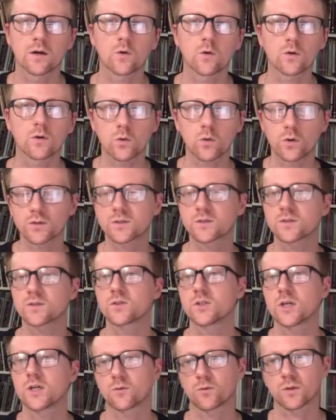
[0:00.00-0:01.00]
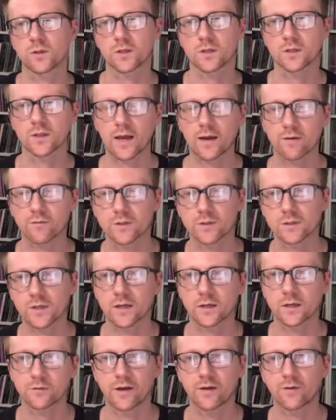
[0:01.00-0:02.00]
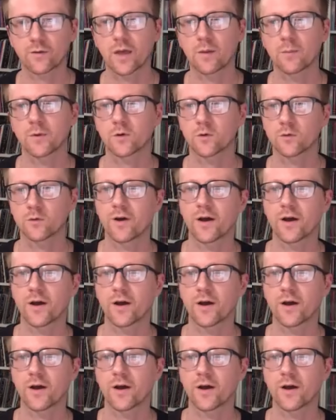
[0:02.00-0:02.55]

Aura quartzes generally have this kind of alchemical